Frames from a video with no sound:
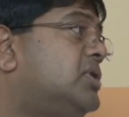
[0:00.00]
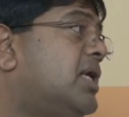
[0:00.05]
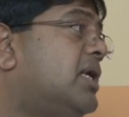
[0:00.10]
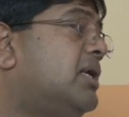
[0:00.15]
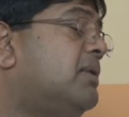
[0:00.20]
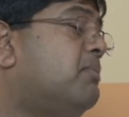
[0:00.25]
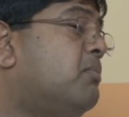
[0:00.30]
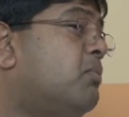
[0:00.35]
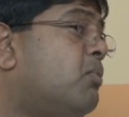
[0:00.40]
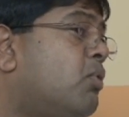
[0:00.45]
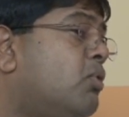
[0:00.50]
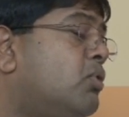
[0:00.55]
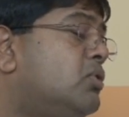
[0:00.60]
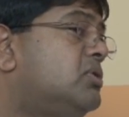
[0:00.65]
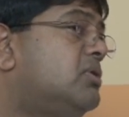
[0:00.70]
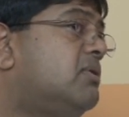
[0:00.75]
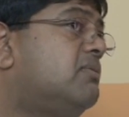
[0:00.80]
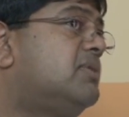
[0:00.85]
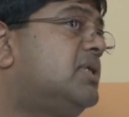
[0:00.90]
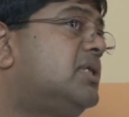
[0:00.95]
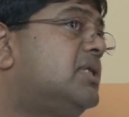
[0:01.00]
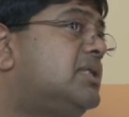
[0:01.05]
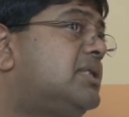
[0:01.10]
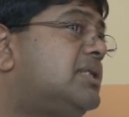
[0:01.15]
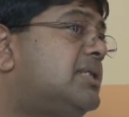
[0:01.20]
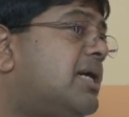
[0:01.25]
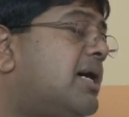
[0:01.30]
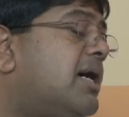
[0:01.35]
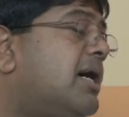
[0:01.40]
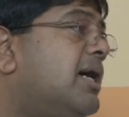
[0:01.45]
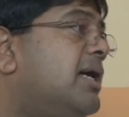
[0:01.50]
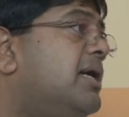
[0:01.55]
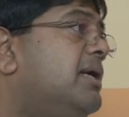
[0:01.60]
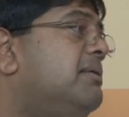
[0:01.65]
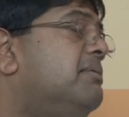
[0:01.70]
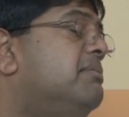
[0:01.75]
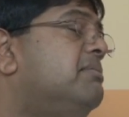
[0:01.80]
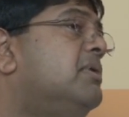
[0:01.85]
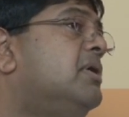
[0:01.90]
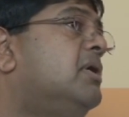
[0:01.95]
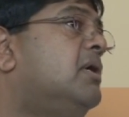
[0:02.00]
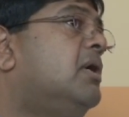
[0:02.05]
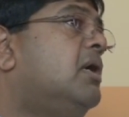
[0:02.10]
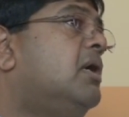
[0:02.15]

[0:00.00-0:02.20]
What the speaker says: challenge. Most of the time,